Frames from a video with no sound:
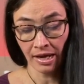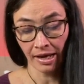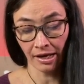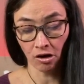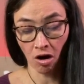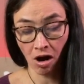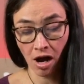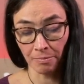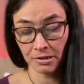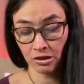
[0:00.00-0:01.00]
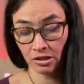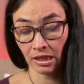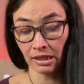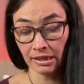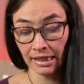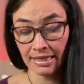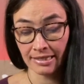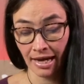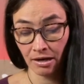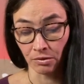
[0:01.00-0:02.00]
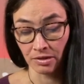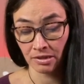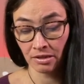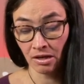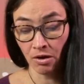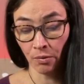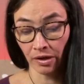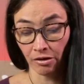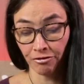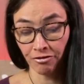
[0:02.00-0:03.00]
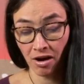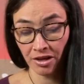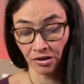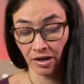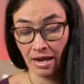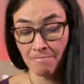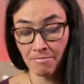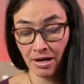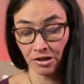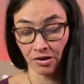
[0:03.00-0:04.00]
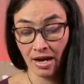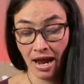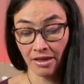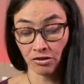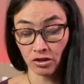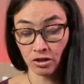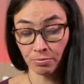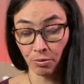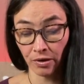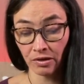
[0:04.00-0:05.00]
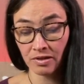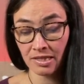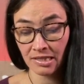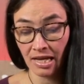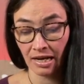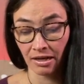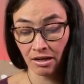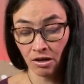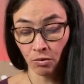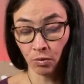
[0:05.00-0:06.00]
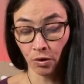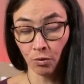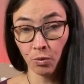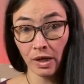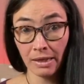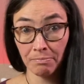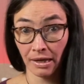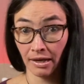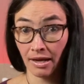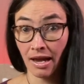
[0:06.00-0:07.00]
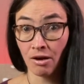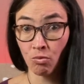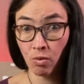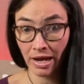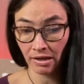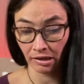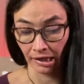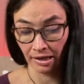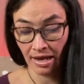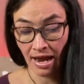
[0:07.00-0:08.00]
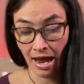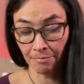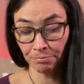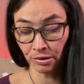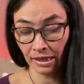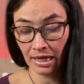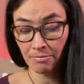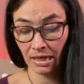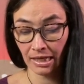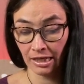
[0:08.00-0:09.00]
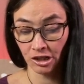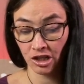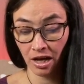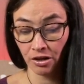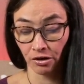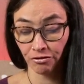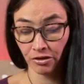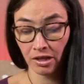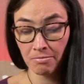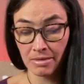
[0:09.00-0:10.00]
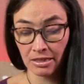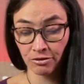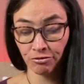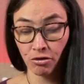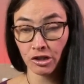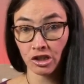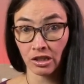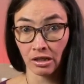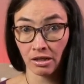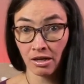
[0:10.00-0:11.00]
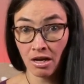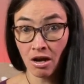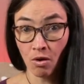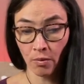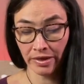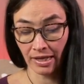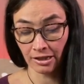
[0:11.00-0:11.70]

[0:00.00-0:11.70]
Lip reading: It hopped to the Li's house, where the father and mother and their spoiled son were weeping and wailing and blaming each other for their misfortune. When they